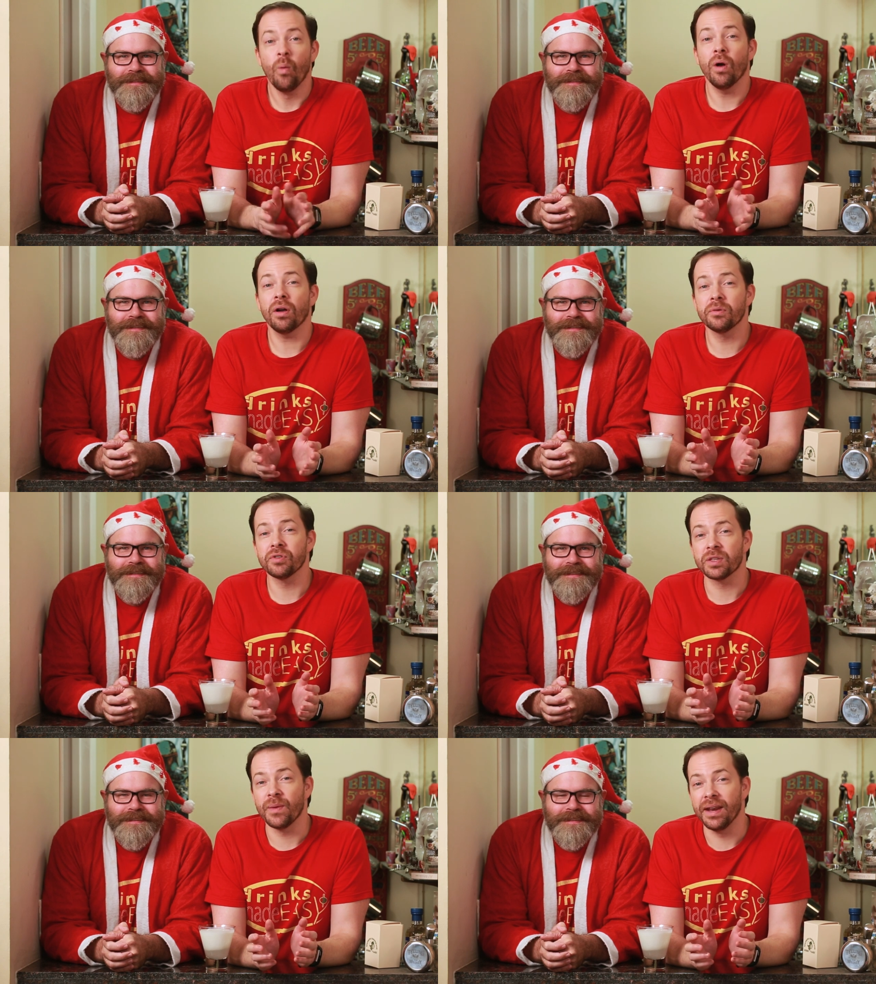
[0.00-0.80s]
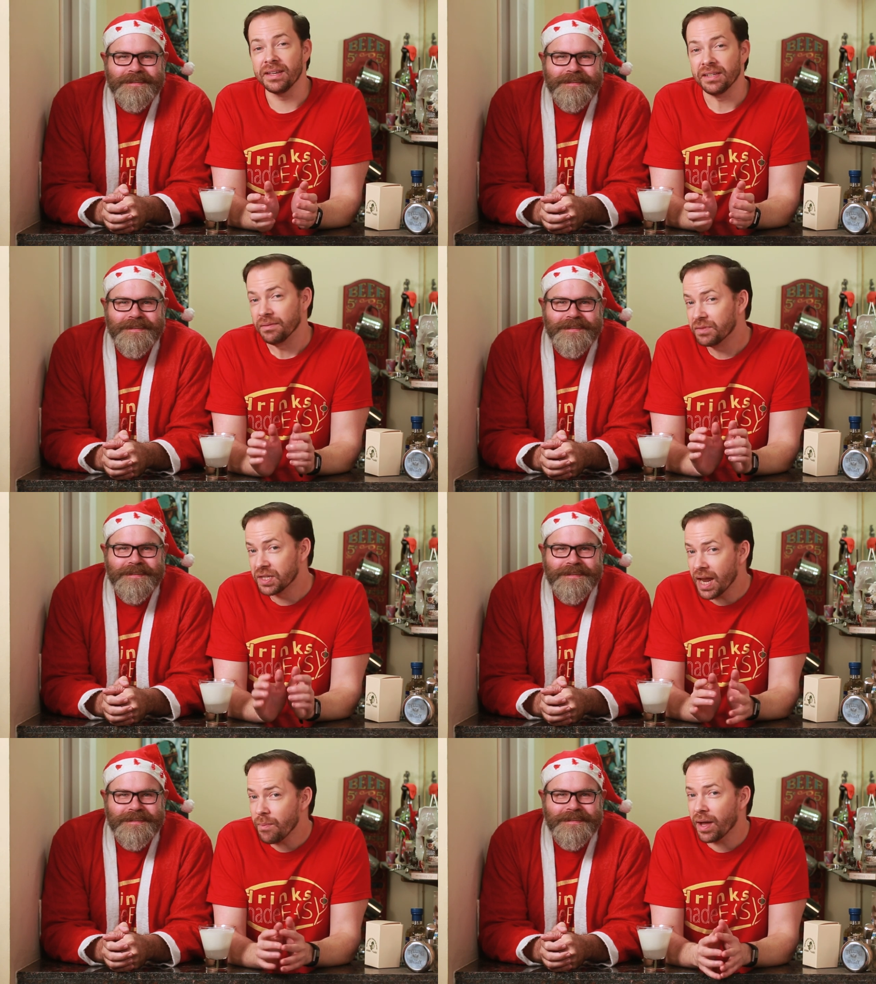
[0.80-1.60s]
Speaker 1: Welcome to Drinks Made Easy.
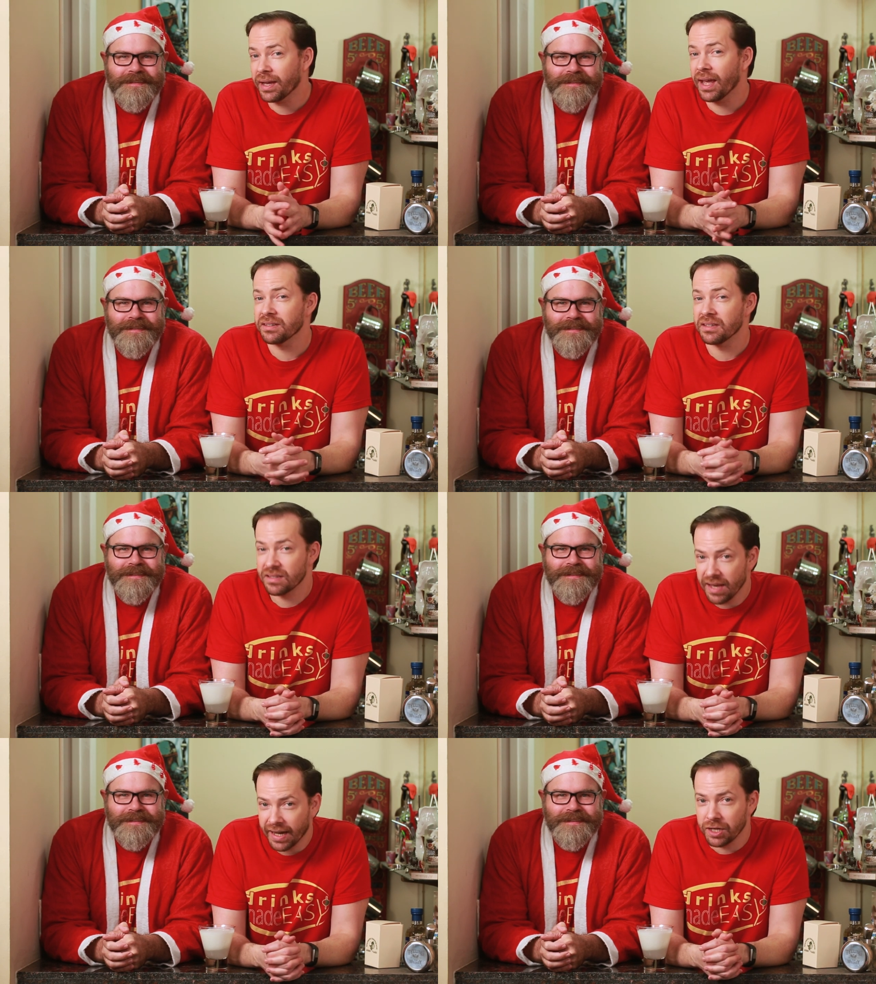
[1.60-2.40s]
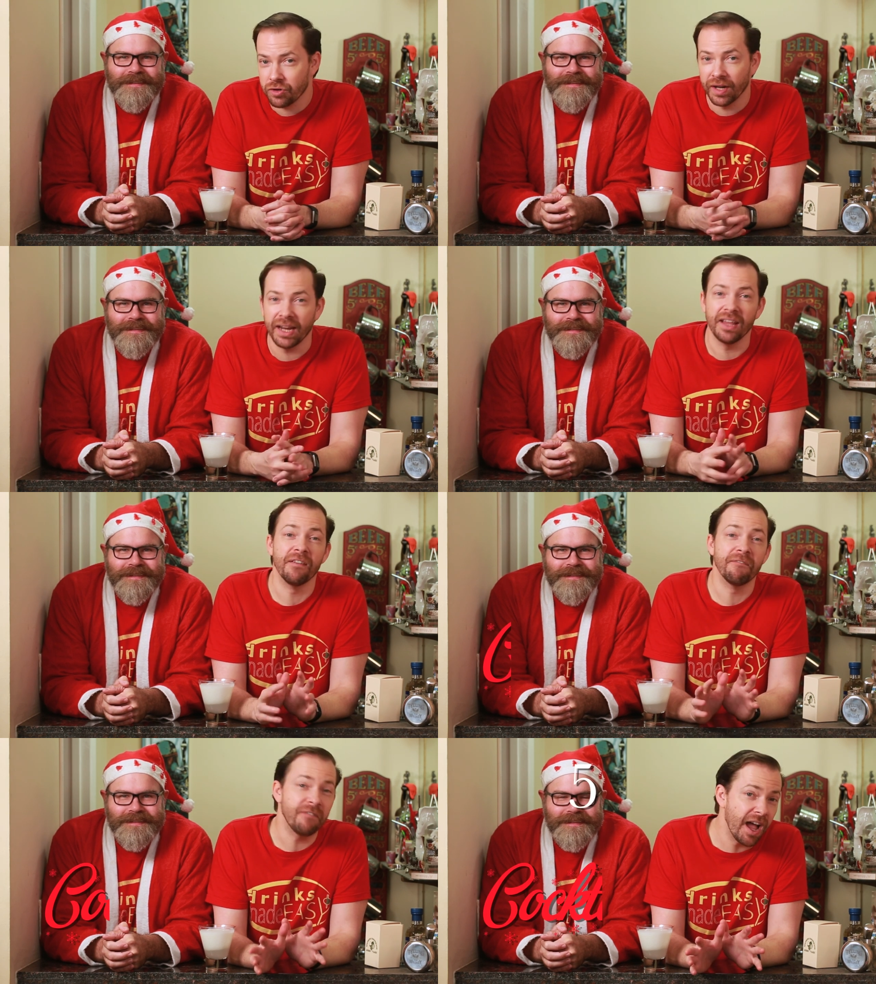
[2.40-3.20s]
Today Mike has his second drink in
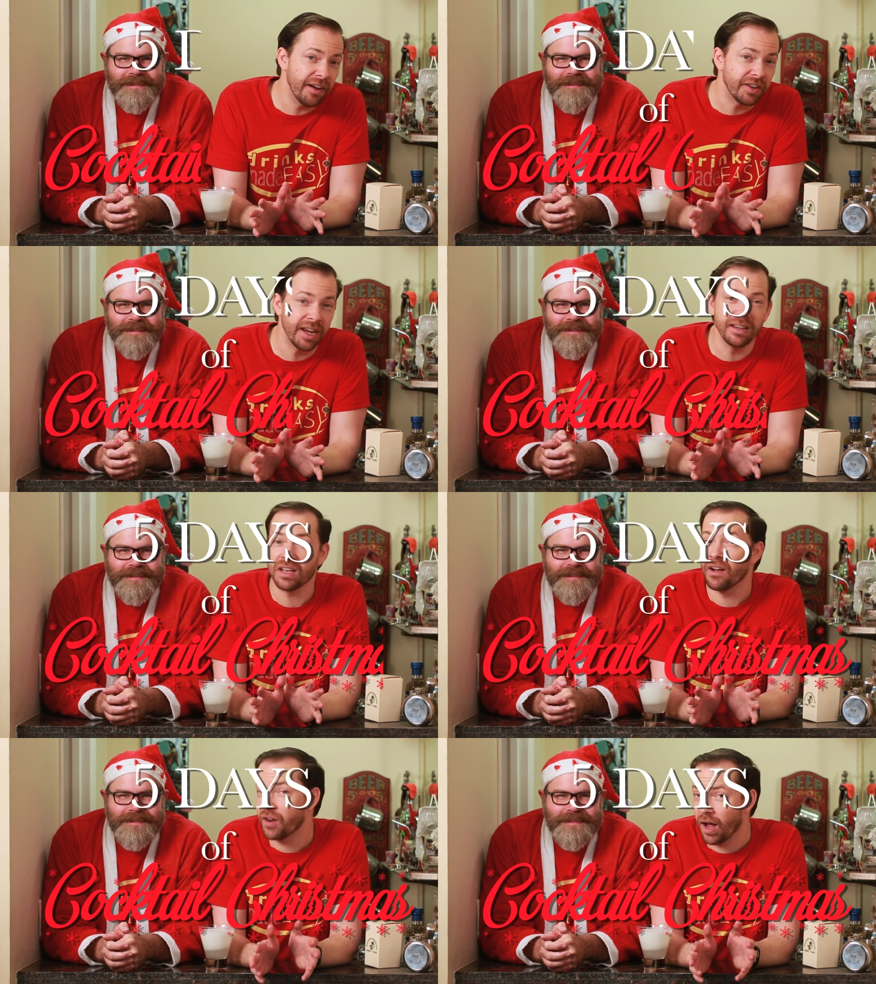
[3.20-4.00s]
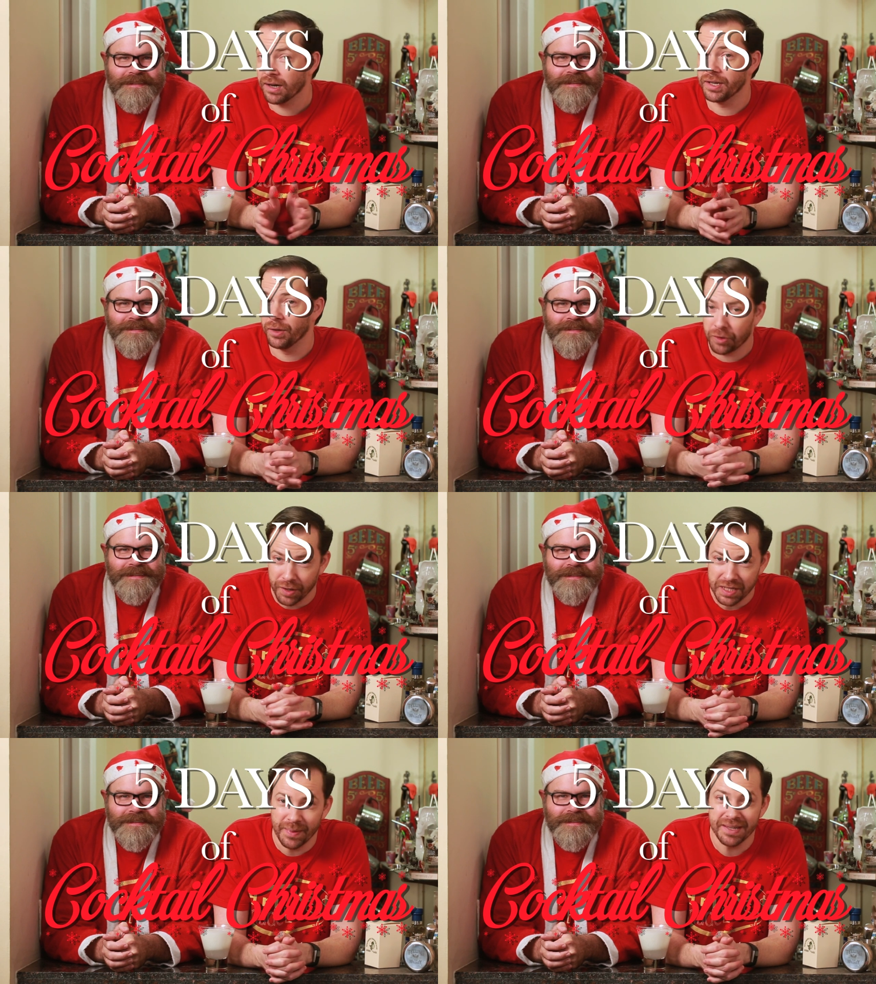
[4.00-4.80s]
the five days of Cocktail
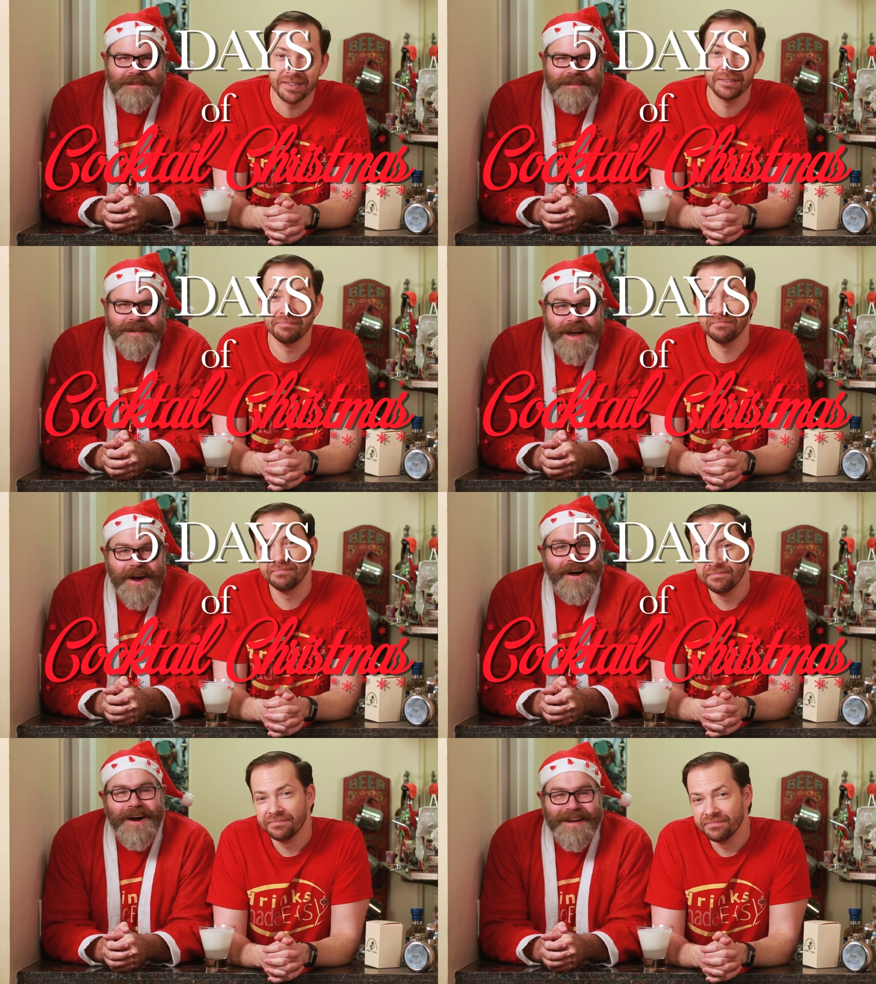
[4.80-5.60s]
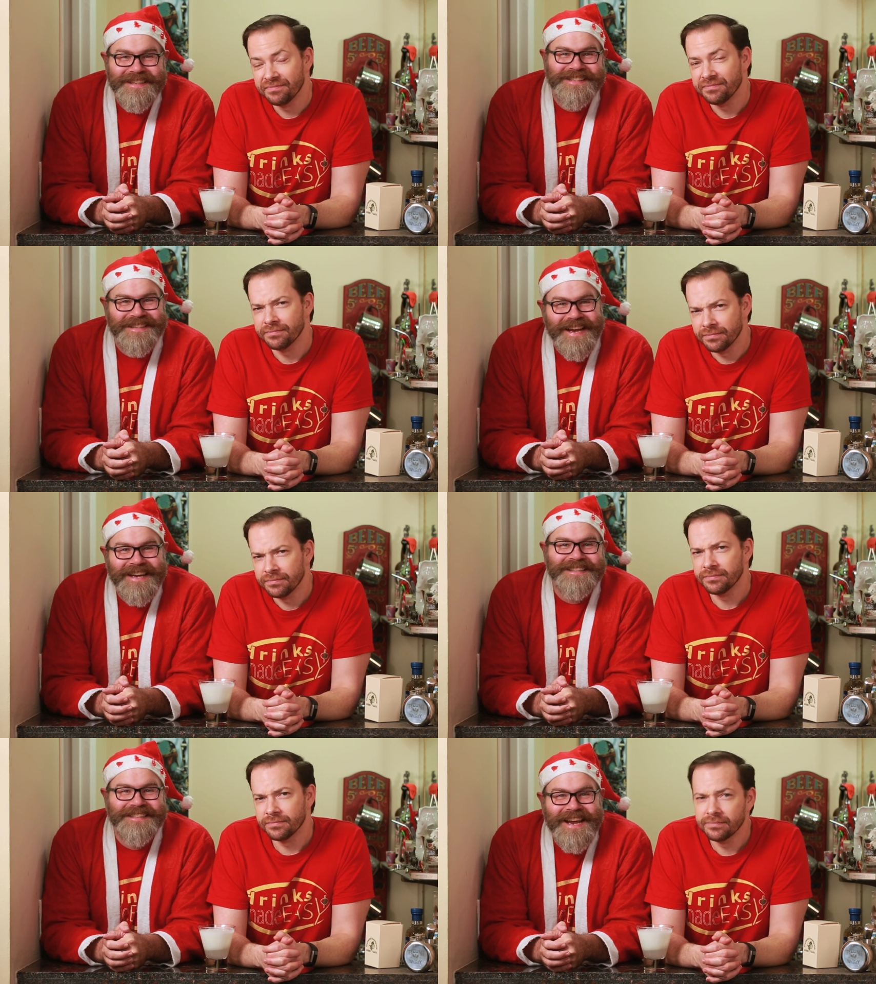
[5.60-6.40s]
Christmas. On the
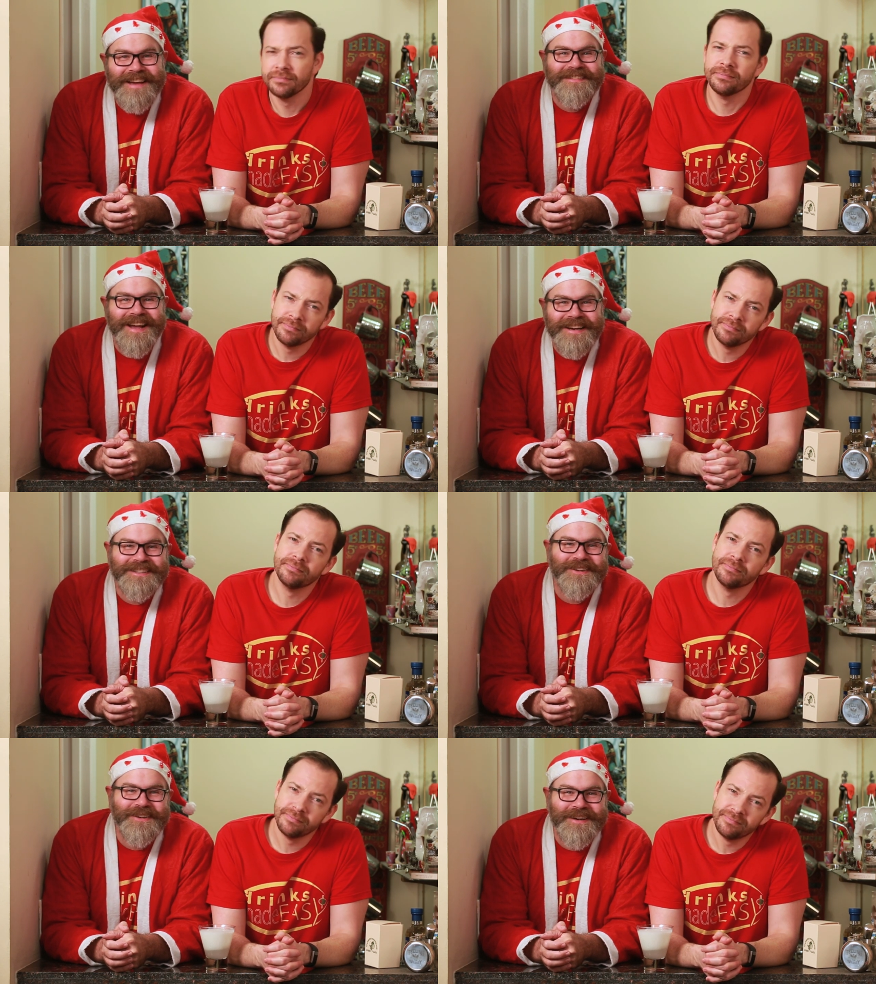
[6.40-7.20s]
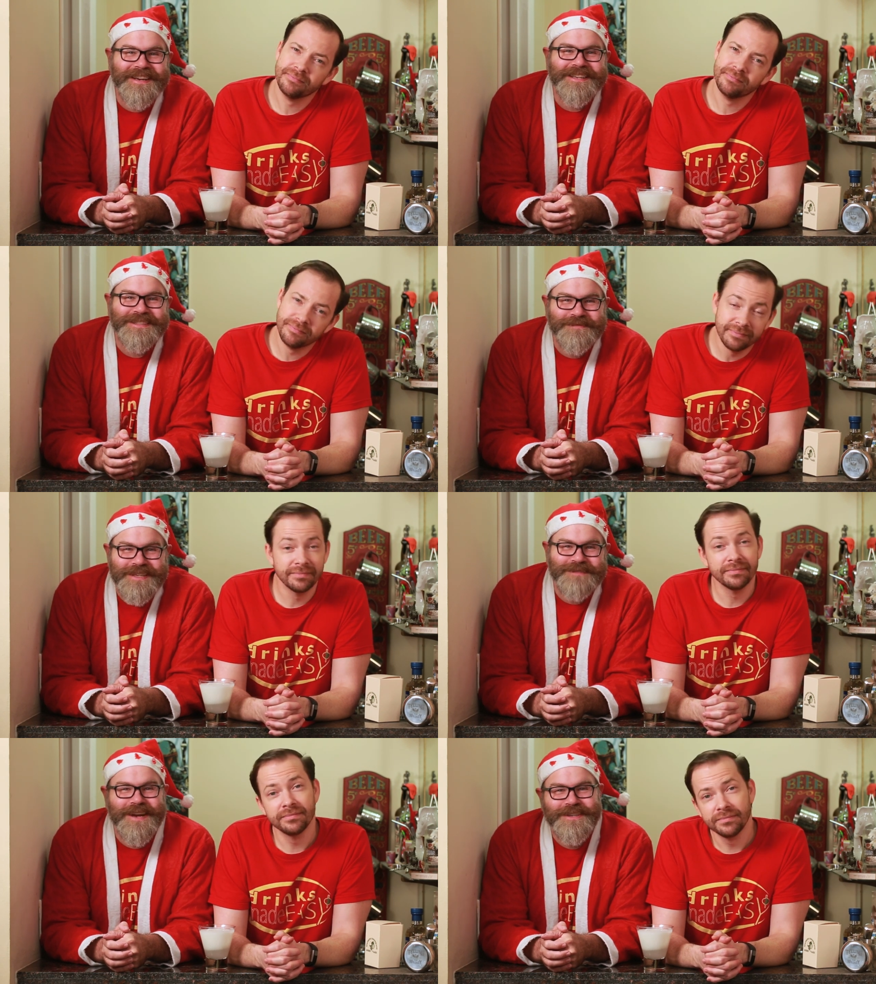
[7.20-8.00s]
second day of Cocktail
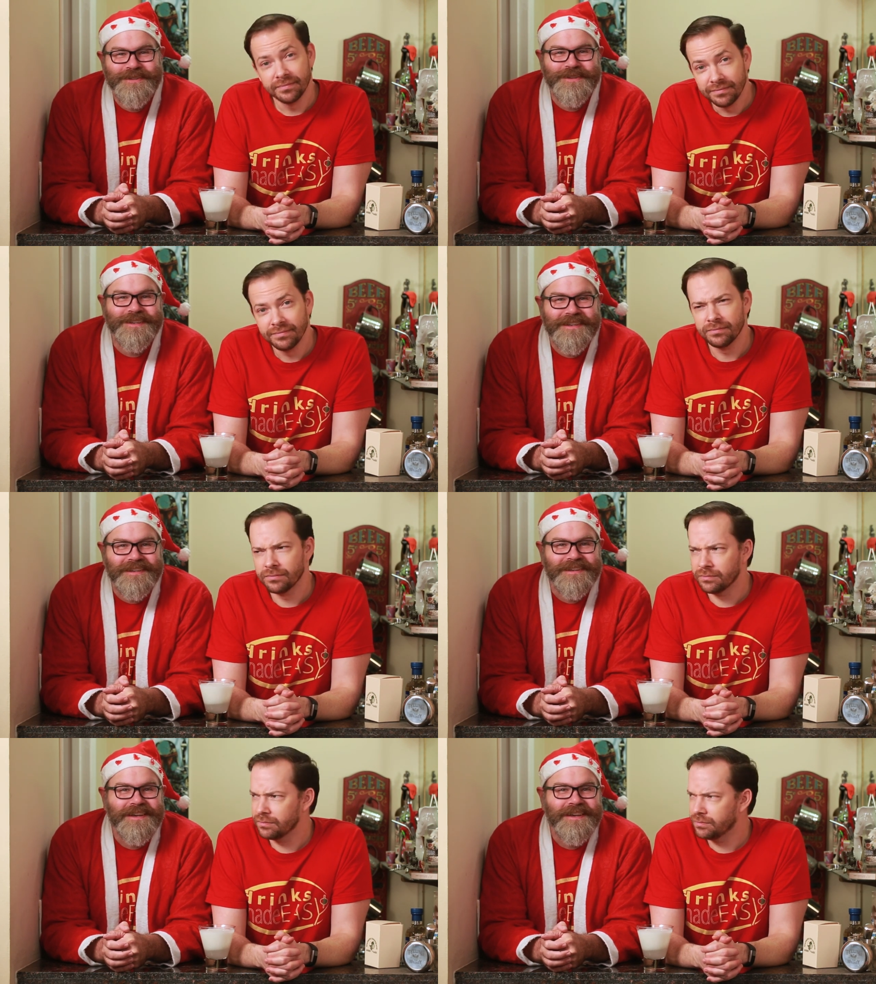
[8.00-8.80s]
Christmas, my true